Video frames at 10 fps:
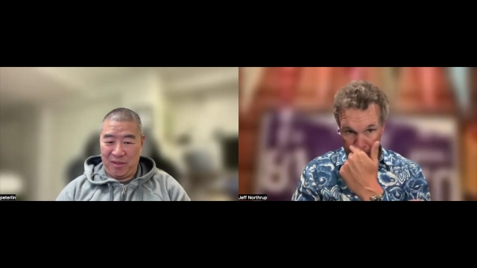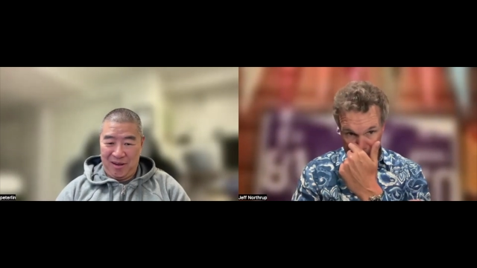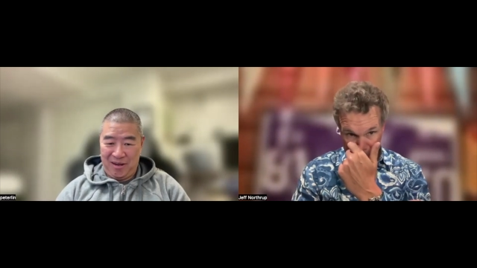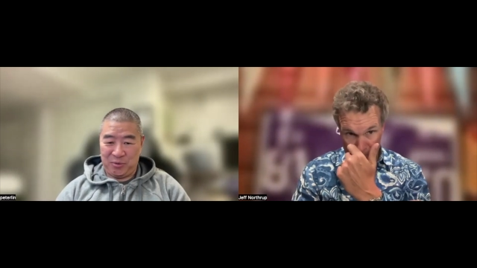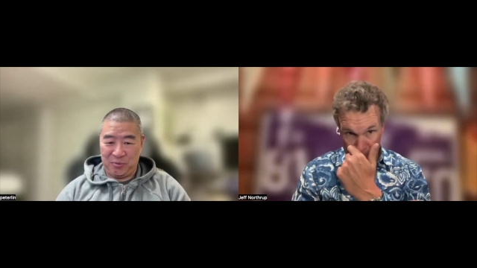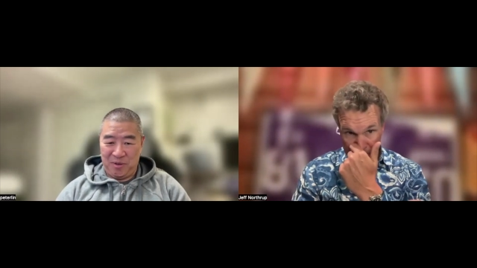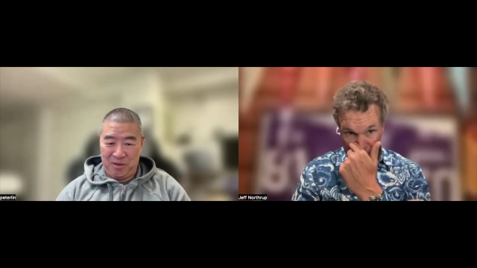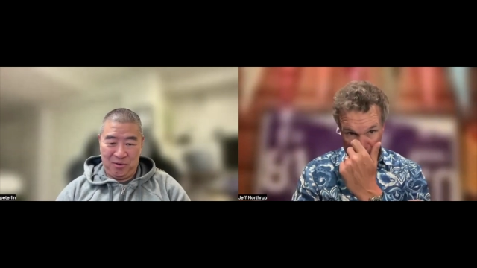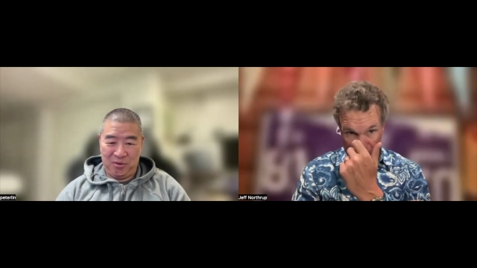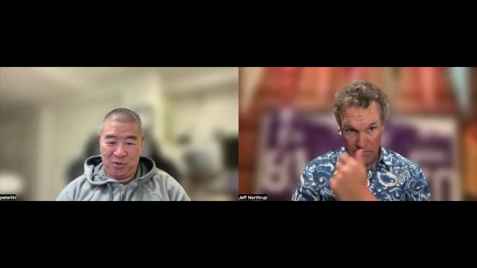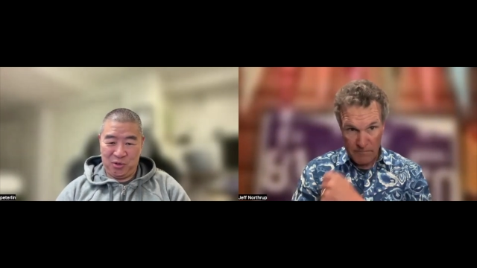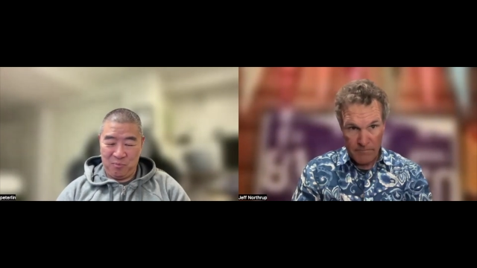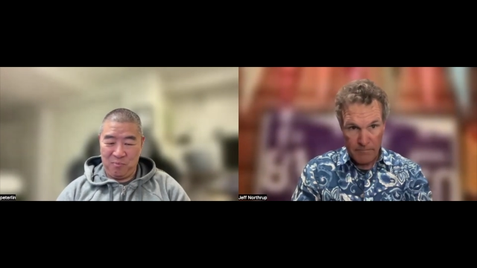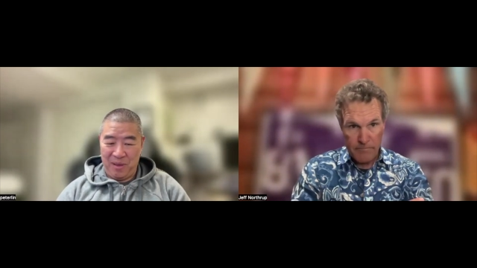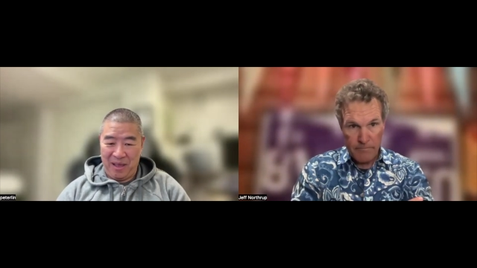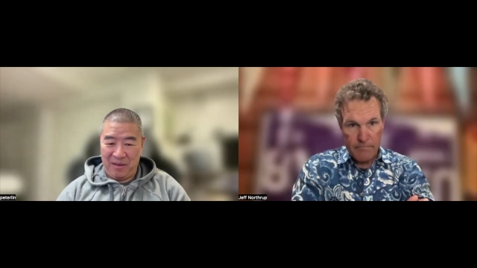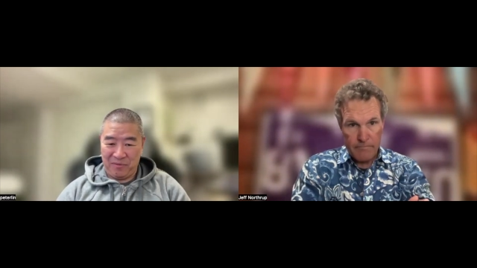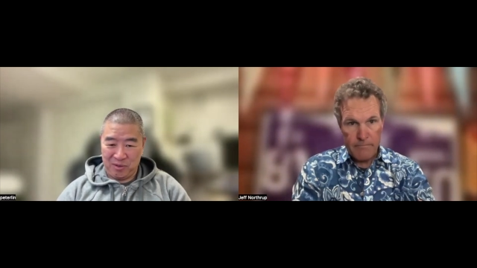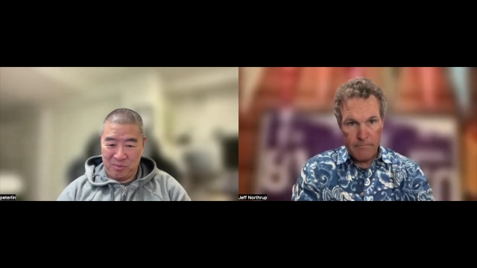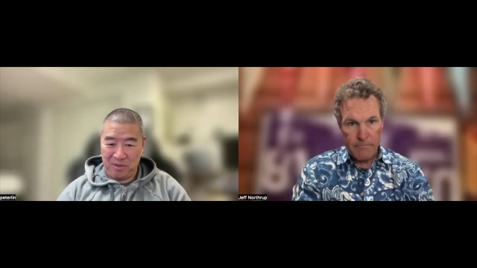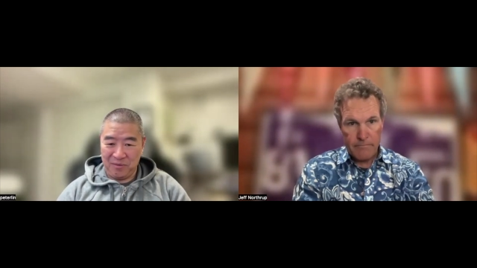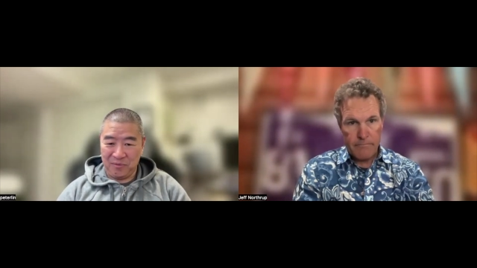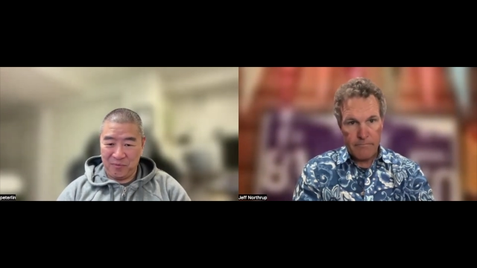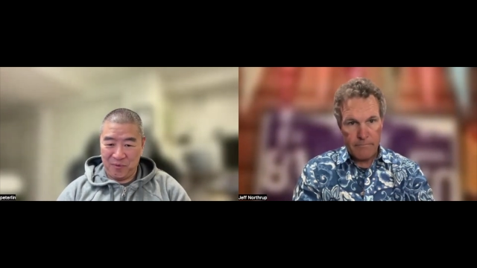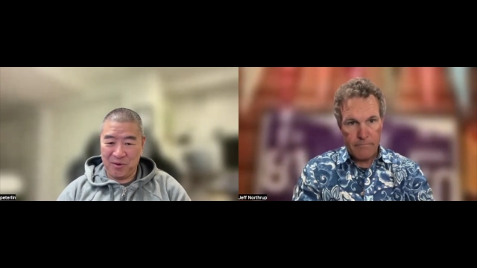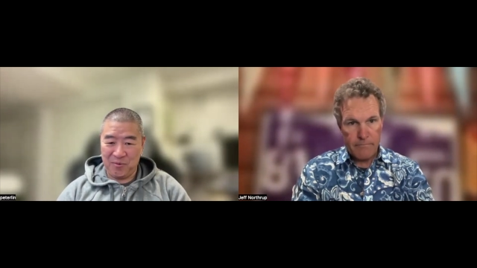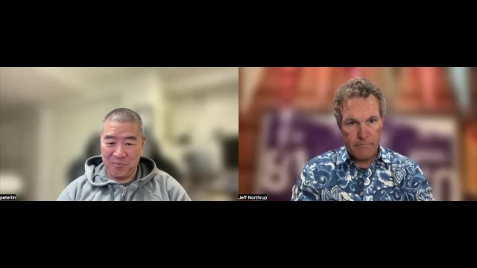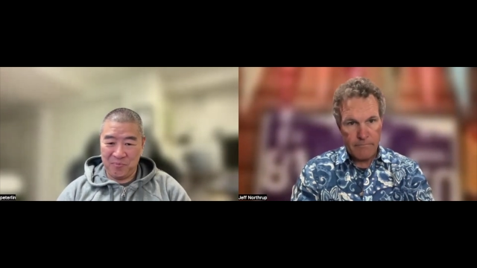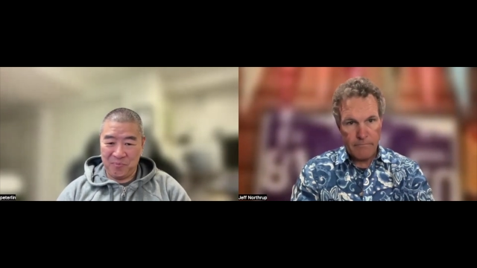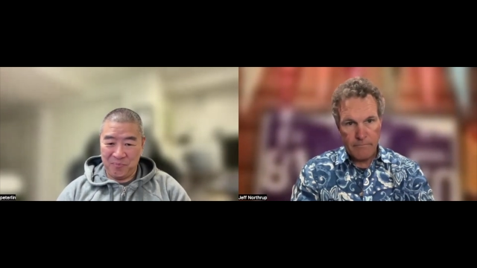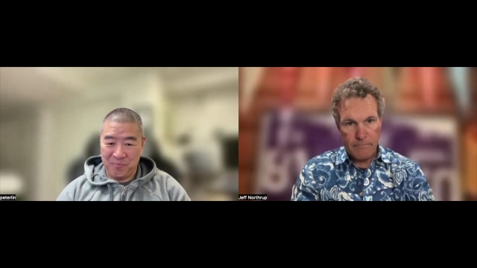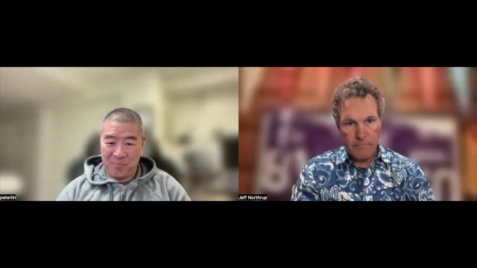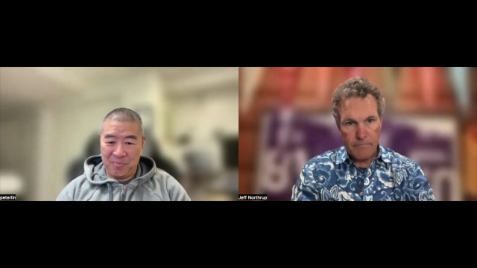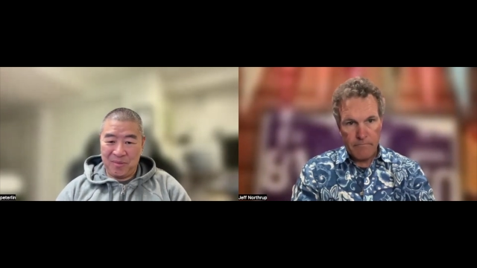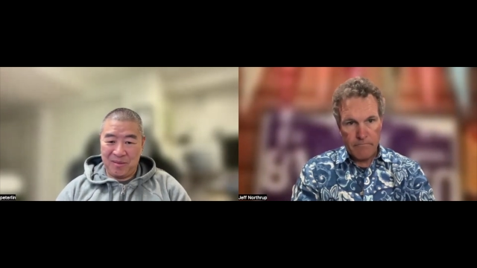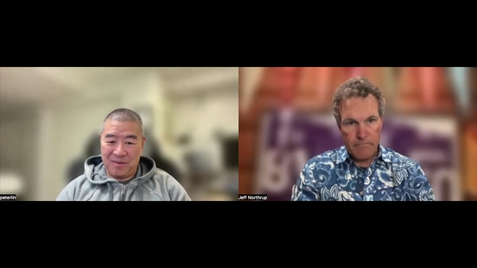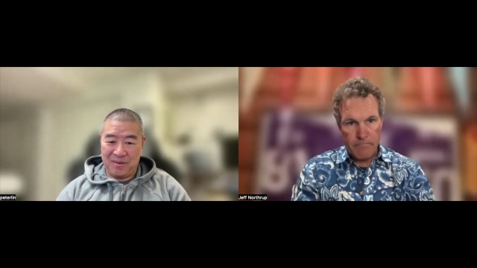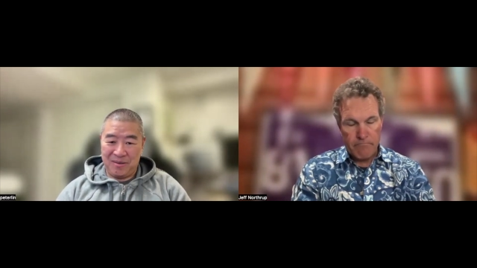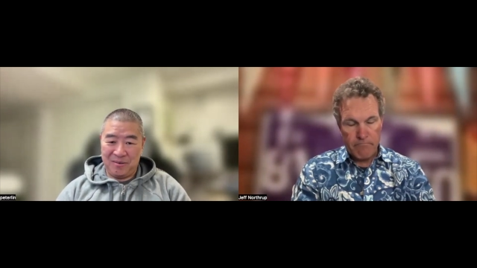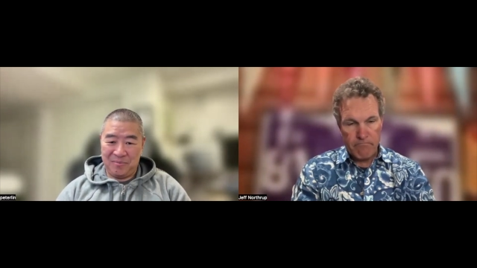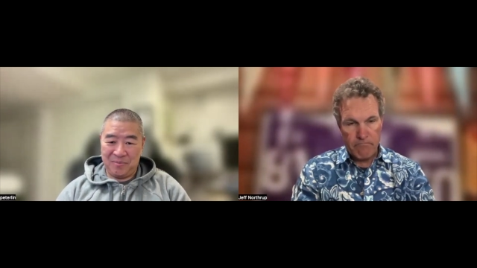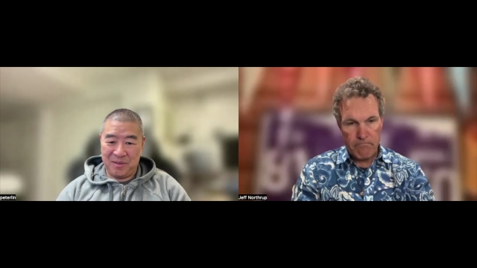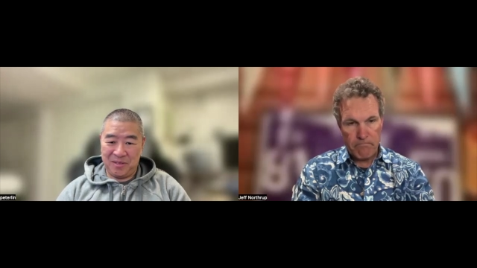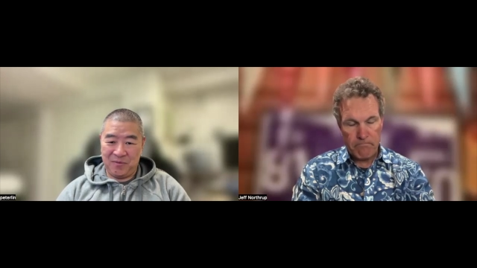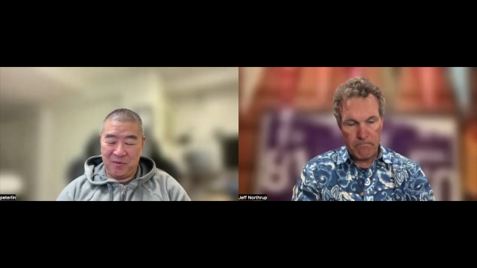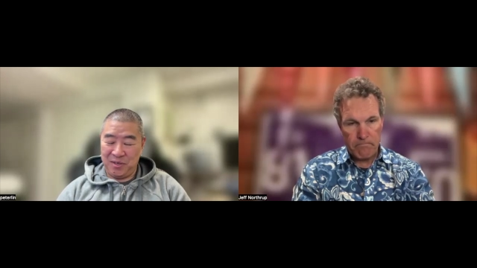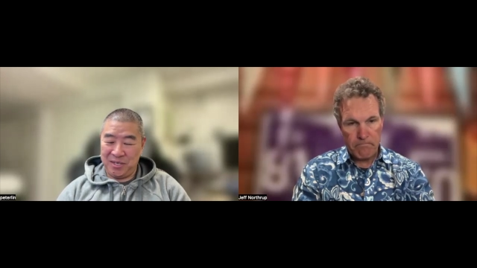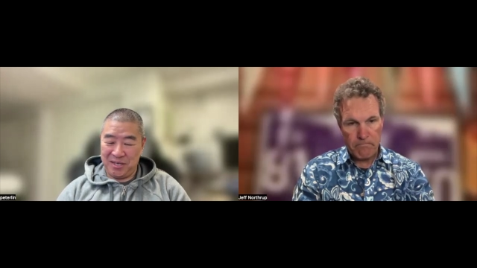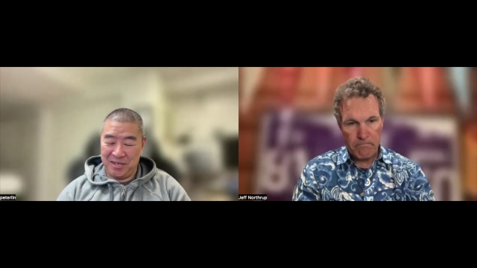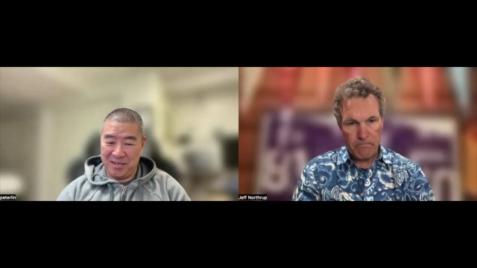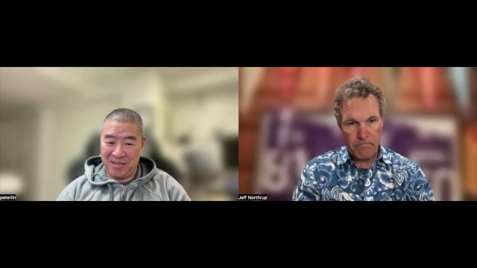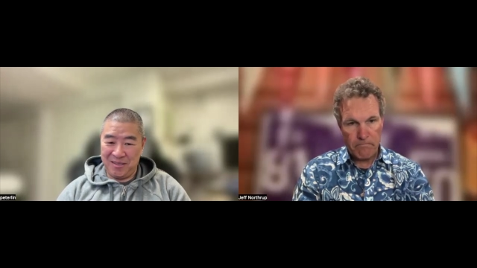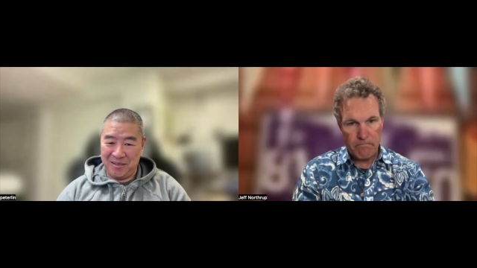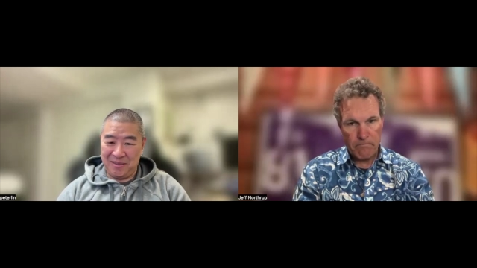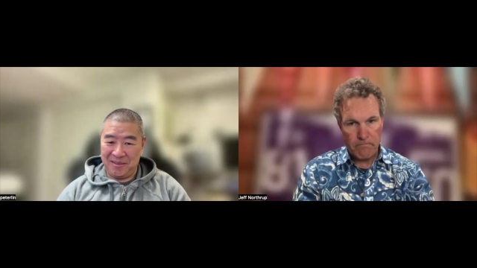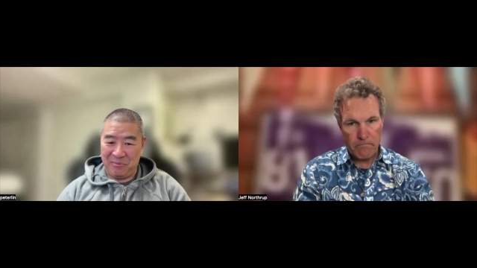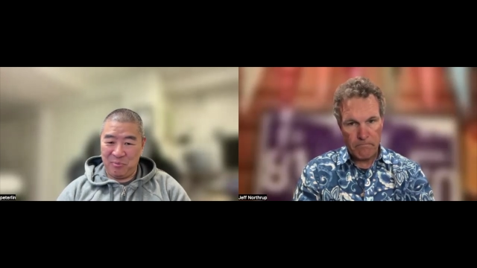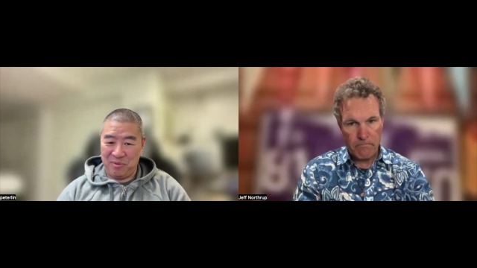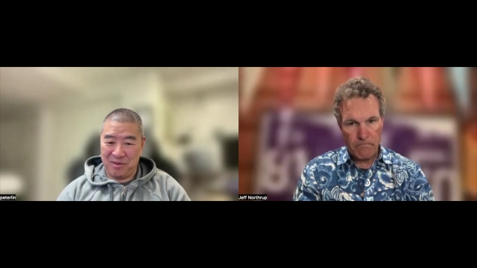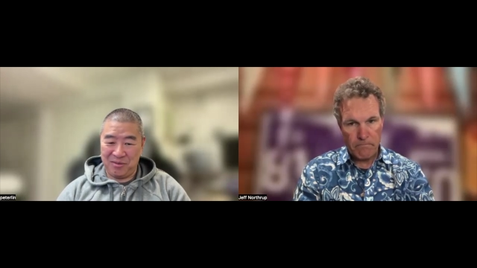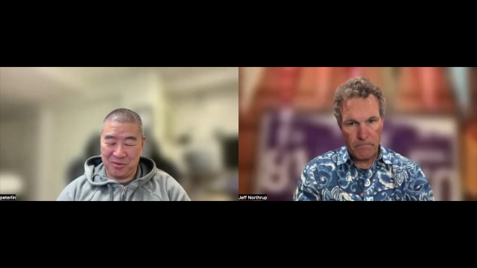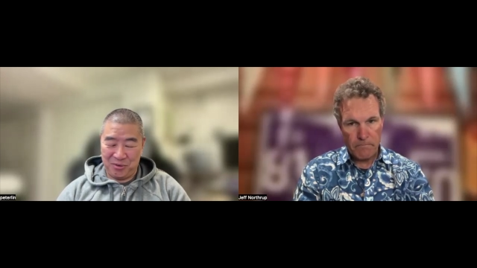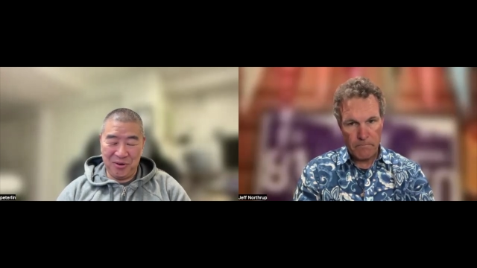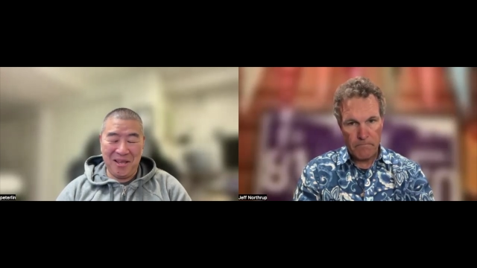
Speaker 1: natural, and you should have some level of fear. Um, because you didn't, then that would be concern.